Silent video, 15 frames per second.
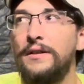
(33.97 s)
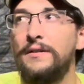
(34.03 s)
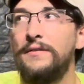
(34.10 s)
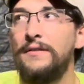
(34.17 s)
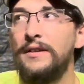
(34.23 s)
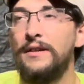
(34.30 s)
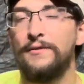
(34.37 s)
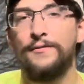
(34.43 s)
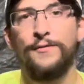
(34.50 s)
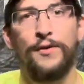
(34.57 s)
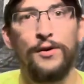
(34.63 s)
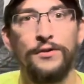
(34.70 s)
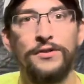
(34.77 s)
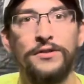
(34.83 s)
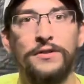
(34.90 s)
thing at
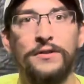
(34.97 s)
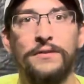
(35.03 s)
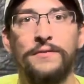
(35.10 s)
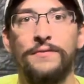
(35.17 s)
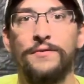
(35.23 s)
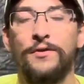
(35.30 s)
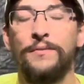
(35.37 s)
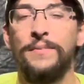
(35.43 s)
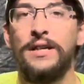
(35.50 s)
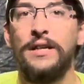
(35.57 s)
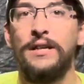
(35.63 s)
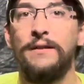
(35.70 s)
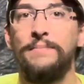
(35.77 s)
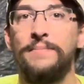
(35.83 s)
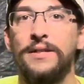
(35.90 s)
first for
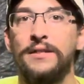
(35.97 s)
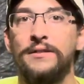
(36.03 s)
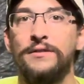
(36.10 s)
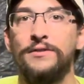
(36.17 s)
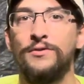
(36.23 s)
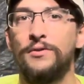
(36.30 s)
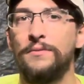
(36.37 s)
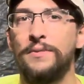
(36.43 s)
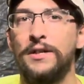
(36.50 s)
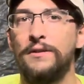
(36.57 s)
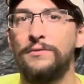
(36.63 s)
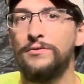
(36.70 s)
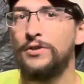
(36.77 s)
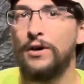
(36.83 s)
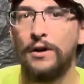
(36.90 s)
me, because normally I
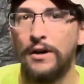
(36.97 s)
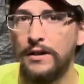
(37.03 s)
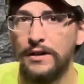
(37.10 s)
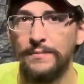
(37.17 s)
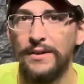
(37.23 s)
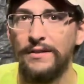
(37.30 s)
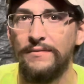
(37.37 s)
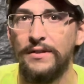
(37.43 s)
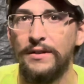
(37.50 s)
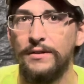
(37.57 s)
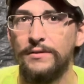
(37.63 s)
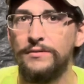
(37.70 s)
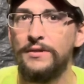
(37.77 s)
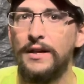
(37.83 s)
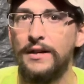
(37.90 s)
don't talk in my
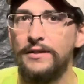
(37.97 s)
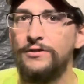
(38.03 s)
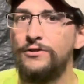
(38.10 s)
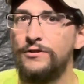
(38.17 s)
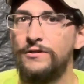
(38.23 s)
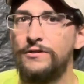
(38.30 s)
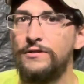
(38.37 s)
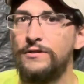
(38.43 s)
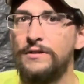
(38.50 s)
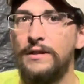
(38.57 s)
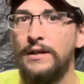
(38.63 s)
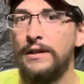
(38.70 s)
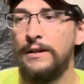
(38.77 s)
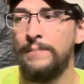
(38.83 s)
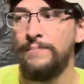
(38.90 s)
videos. I just
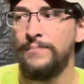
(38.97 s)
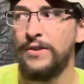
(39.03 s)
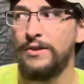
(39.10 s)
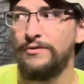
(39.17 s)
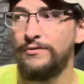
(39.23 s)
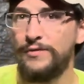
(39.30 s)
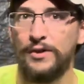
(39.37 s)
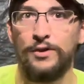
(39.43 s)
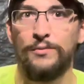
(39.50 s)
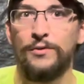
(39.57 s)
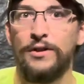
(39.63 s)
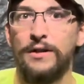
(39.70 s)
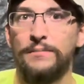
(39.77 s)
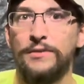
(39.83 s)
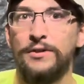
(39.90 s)
film what
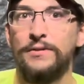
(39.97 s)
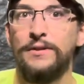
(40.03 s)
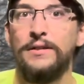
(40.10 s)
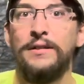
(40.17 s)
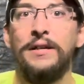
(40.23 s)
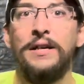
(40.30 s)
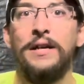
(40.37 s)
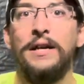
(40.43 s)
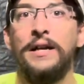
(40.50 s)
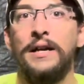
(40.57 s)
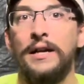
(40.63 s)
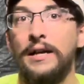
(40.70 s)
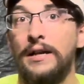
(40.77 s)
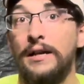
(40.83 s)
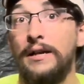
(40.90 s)
I'm doing,
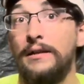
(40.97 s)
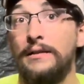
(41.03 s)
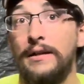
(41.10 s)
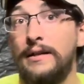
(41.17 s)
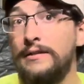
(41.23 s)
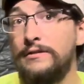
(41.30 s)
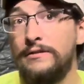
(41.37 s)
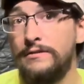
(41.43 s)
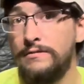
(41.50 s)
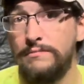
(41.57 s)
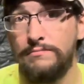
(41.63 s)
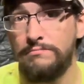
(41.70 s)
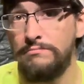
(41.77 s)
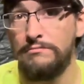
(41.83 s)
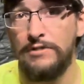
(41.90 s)
and that's
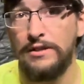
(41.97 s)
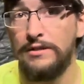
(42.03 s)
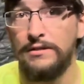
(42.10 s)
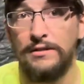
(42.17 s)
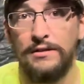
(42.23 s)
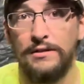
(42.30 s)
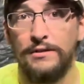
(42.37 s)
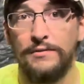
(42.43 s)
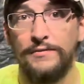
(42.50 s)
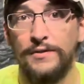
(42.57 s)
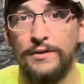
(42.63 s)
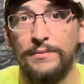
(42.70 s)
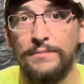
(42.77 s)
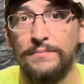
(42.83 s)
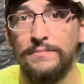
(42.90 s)

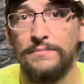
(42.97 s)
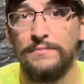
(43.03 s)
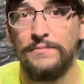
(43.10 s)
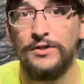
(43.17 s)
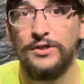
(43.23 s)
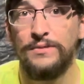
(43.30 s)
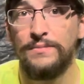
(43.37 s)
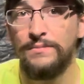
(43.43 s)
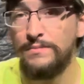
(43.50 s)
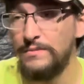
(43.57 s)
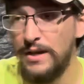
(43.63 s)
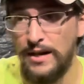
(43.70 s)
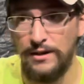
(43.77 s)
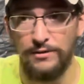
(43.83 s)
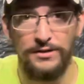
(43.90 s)
film,
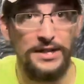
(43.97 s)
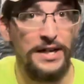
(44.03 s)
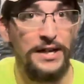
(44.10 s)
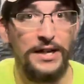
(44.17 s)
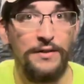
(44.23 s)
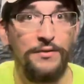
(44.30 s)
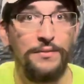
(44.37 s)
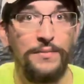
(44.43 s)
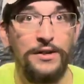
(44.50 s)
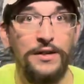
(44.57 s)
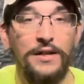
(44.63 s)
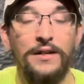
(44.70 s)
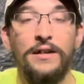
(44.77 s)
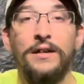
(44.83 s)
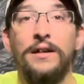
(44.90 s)
entertain everybody.
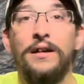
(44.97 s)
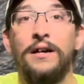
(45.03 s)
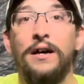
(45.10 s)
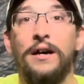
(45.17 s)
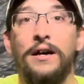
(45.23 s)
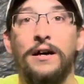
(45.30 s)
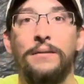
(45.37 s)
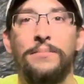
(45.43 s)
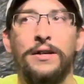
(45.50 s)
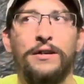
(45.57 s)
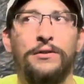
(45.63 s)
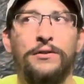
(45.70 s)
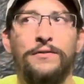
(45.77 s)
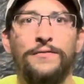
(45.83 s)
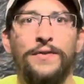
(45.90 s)
But I
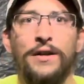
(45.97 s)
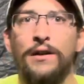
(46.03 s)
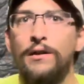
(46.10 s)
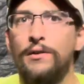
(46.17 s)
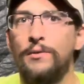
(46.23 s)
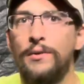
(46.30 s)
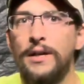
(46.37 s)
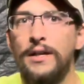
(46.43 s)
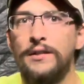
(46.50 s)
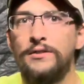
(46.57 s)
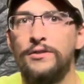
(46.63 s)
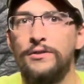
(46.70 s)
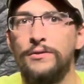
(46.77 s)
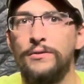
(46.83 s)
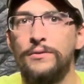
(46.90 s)
couldn't figure out a way
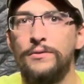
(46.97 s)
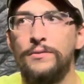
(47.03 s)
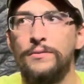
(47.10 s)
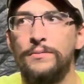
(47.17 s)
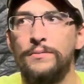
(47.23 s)
to